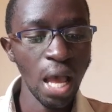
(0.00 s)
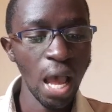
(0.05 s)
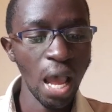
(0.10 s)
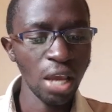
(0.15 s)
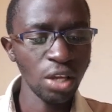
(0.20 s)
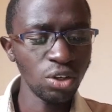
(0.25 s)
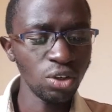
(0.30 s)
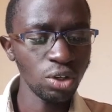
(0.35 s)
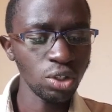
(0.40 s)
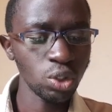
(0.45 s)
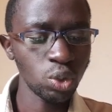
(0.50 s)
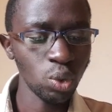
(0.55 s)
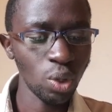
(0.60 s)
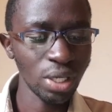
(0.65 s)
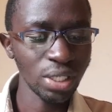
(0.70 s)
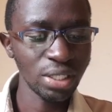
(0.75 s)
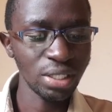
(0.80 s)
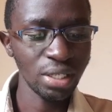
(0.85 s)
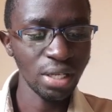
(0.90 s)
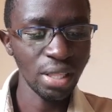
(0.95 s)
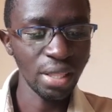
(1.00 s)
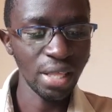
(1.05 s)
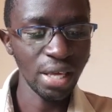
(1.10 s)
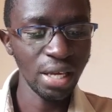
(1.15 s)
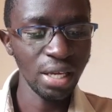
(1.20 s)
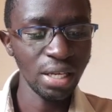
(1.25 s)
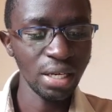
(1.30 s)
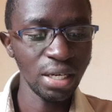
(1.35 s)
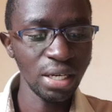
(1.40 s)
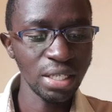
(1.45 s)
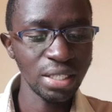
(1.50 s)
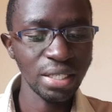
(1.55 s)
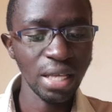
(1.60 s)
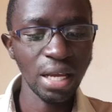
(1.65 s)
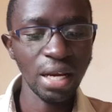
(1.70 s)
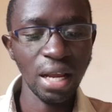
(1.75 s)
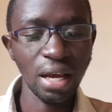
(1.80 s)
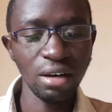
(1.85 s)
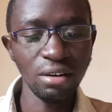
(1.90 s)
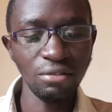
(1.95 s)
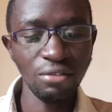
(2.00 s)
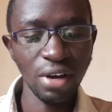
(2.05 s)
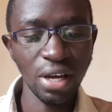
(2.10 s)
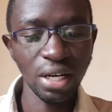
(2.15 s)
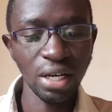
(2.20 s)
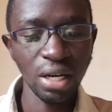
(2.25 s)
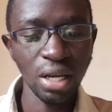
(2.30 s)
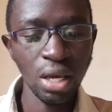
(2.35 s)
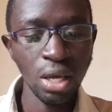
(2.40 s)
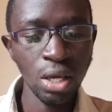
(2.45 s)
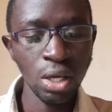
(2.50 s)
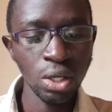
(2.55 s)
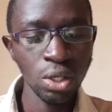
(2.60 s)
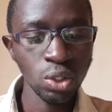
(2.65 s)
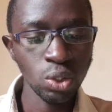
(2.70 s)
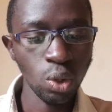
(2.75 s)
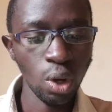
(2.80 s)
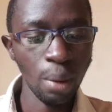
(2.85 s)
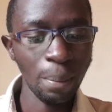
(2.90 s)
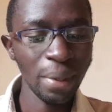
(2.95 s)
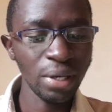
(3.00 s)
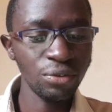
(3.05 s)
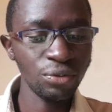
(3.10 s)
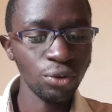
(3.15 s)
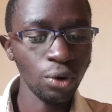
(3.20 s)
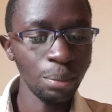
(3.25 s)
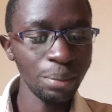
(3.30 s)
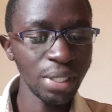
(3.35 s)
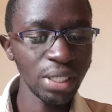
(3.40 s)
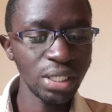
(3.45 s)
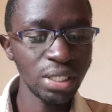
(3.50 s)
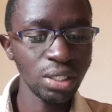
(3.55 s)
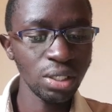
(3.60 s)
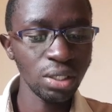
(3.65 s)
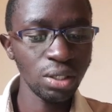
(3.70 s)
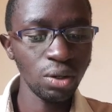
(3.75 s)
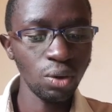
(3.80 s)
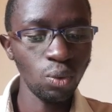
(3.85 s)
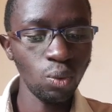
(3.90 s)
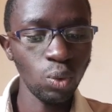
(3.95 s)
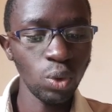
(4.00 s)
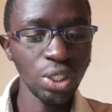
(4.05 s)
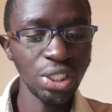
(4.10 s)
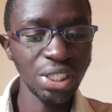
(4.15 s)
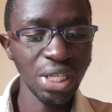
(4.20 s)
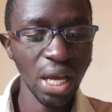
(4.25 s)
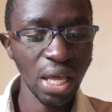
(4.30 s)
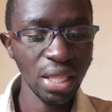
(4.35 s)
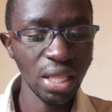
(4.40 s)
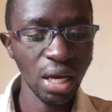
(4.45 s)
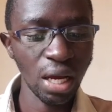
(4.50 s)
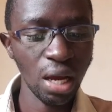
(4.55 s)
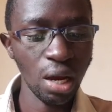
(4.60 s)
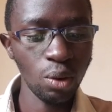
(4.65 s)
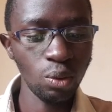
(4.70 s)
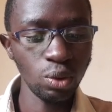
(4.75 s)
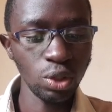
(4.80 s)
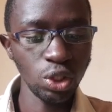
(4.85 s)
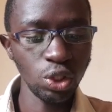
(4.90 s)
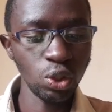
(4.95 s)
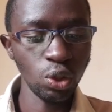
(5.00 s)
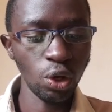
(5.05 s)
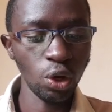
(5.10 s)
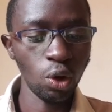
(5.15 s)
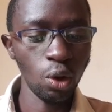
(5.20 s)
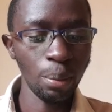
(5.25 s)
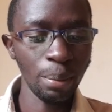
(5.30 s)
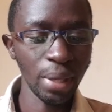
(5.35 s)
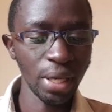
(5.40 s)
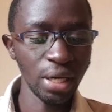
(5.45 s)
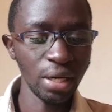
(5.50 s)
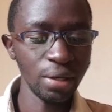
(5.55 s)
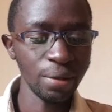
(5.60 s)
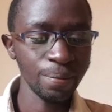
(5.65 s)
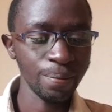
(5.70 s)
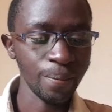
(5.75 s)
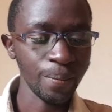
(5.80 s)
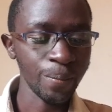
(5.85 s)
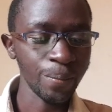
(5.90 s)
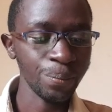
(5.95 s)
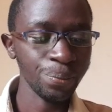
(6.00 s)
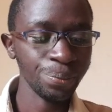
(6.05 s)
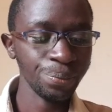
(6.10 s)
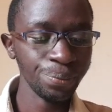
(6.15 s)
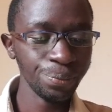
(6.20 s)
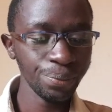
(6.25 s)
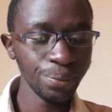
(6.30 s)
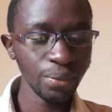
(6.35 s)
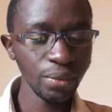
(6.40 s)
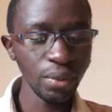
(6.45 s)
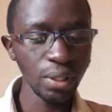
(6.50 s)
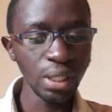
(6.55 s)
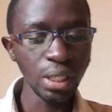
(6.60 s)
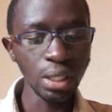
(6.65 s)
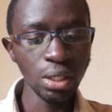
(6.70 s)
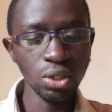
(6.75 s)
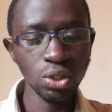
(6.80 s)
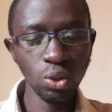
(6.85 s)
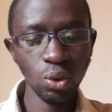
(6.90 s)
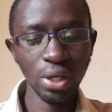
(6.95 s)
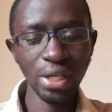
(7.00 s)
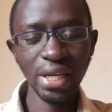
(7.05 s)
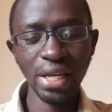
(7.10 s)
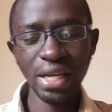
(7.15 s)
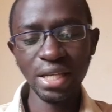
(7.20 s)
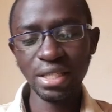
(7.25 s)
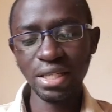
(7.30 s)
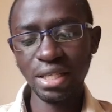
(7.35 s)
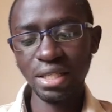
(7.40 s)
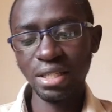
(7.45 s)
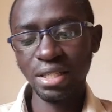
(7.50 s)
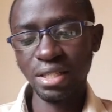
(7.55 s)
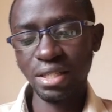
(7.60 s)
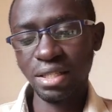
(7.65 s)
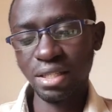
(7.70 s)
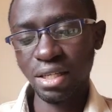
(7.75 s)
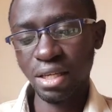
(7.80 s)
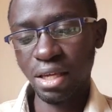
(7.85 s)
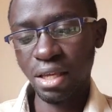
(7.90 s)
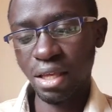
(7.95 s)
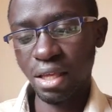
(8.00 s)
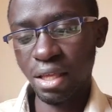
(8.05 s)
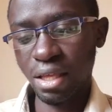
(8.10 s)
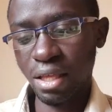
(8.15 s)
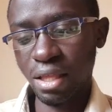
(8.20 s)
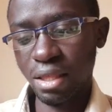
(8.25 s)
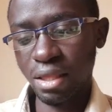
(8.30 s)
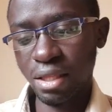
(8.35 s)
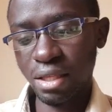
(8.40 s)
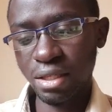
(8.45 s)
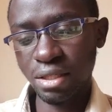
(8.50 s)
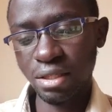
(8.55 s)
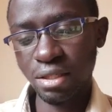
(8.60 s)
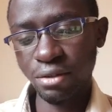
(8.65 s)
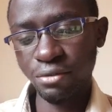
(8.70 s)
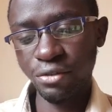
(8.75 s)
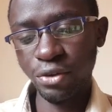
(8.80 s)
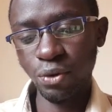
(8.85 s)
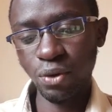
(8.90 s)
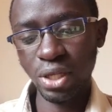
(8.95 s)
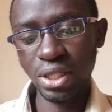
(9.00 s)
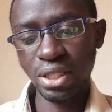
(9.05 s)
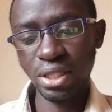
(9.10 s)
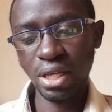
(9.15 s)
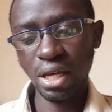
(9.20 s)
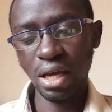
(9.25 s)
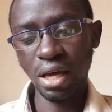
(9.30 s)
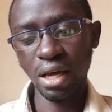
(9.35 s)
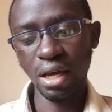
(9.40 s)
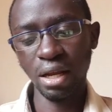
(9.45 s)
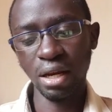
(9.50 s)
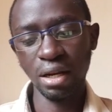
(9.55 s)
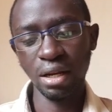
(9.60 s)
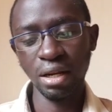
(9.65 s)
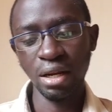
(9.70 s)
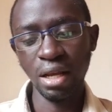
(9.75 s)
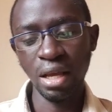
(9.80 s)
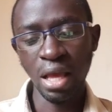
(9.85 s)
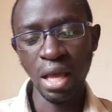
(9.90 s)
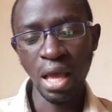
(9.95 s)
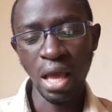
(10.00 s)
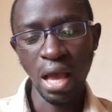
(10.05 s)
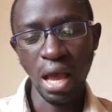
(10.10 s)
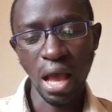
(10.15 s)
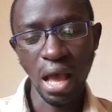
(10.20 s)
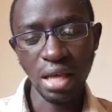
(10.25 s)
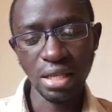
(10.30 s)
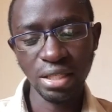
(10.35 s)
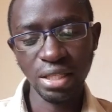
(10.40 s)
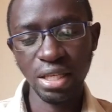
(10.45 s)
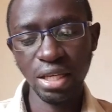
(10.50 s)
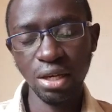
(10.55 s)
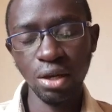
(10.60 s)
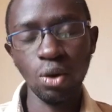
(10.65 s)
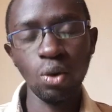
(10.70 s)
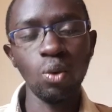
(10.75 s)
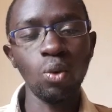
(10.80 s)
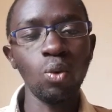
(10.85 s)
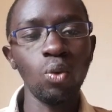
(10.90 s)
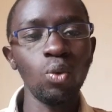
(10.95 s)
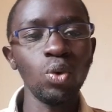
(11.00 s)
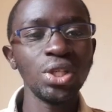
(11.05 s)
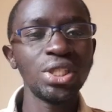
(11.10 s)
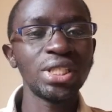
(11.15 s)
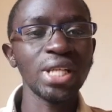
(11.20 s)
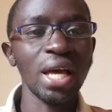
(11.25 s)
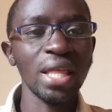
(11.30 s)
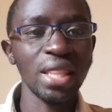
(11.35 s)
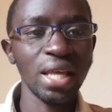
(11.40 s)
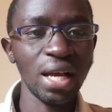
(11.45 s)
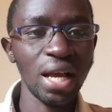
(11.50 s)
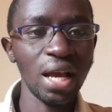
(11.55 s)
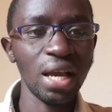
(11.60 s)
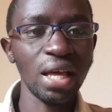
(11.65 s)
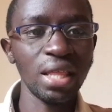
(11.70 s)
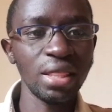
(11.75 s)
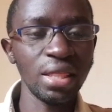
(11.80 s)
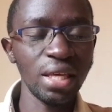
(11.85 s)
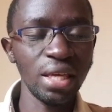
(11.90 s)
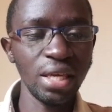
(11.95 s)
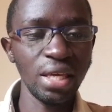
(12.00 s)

I don't want the Nissan Advan. So apart from it, which other car would you recommend? So in essence, these viewers are asking which other car can they